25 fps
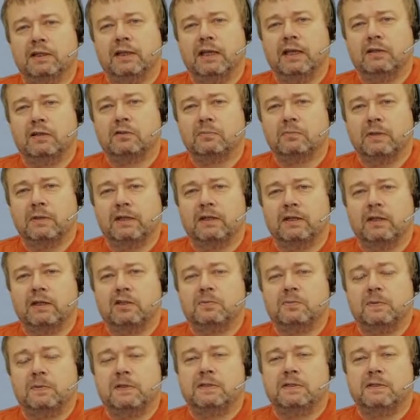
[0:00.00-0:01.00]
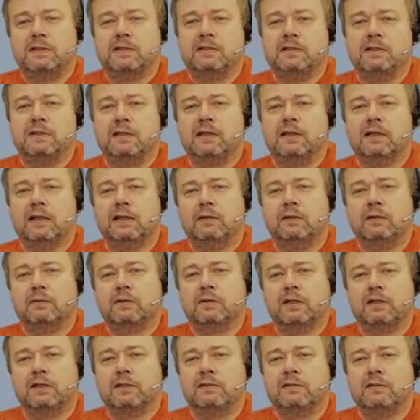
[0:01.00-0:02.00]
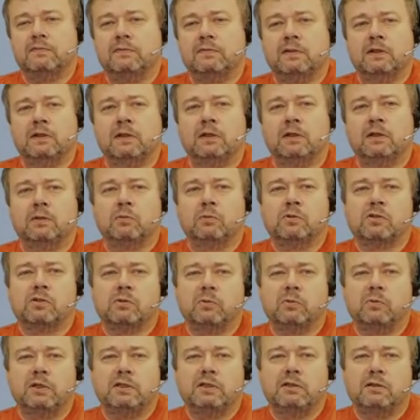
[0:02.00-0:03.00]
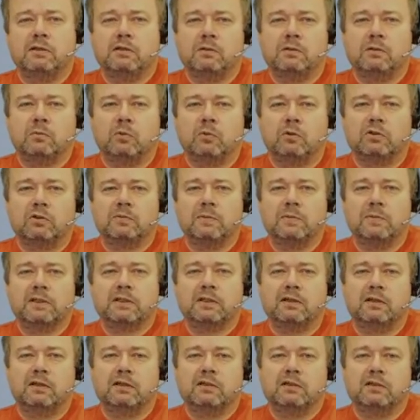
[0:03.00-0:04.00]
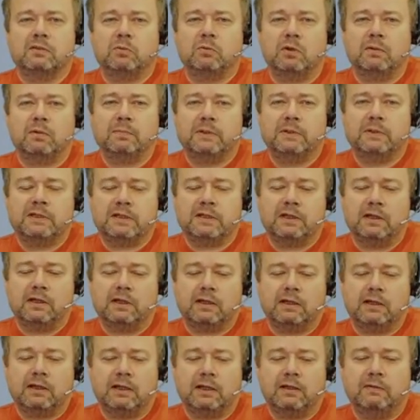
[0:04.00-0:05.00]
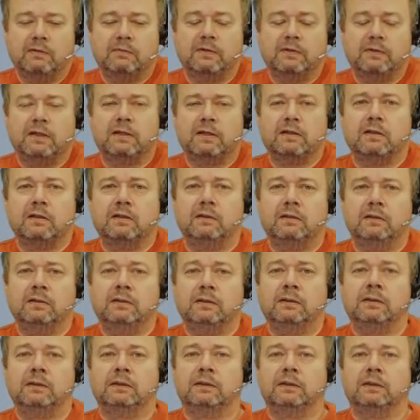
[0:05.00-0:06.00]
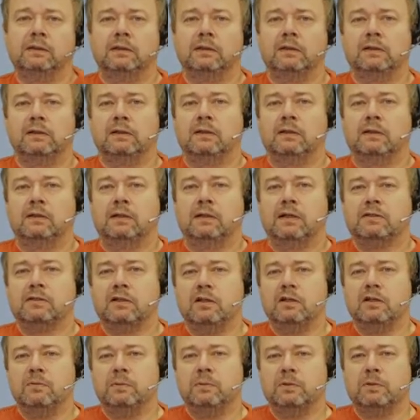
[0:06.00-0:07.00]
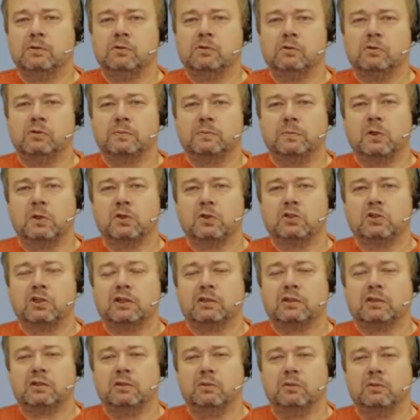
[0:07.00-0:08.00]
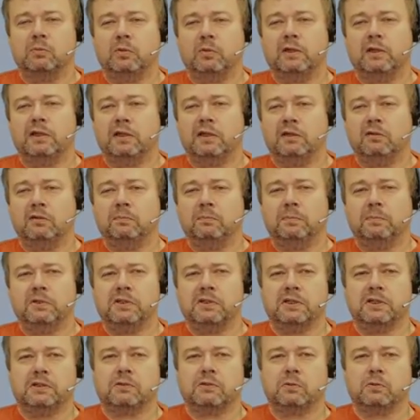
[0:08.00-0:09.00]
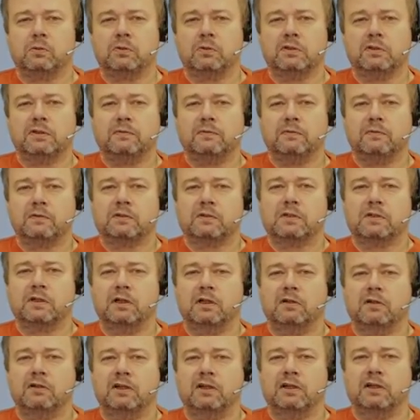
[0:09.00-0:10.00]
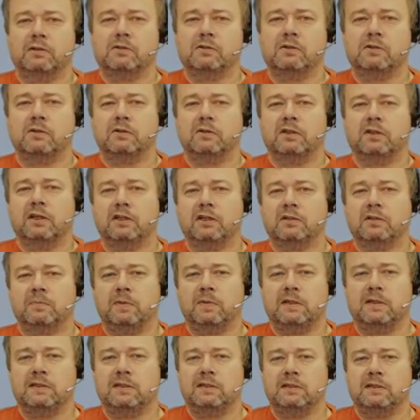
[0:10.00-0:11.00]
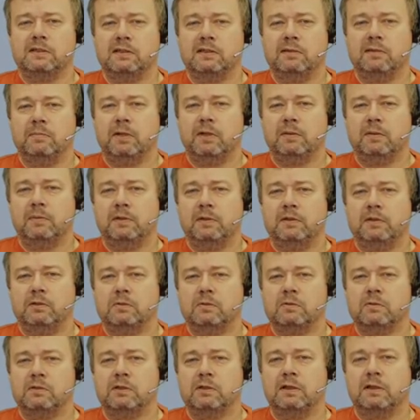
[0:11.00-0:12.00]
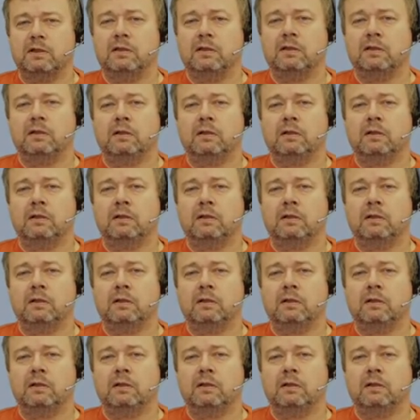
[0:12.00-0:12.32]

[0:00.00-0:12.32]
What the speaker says: how to make HPCC cloud native was that we didn't want to be tied to one particular cloud vendor. As an open source project, we cannot predict all the different scenarios that the HPCC may be used in.